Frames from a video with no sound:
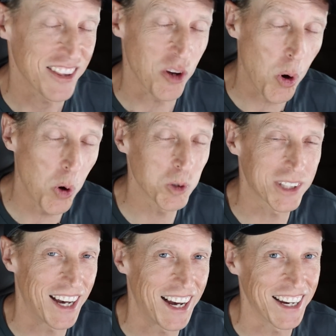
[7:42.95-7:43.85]
The whole
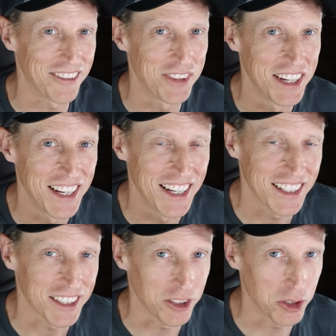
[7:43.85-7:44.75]
time,
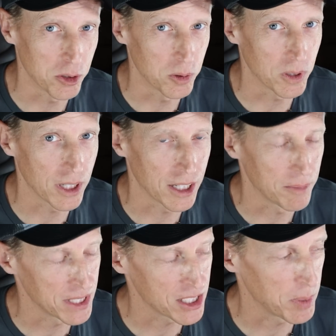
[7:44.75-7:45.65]
Lue
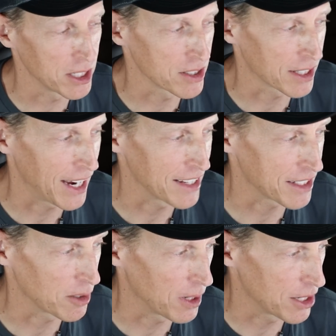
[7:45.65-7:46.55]
uh, misspells
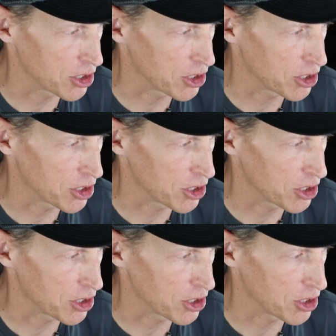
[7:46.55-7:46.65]
Lacatski, right?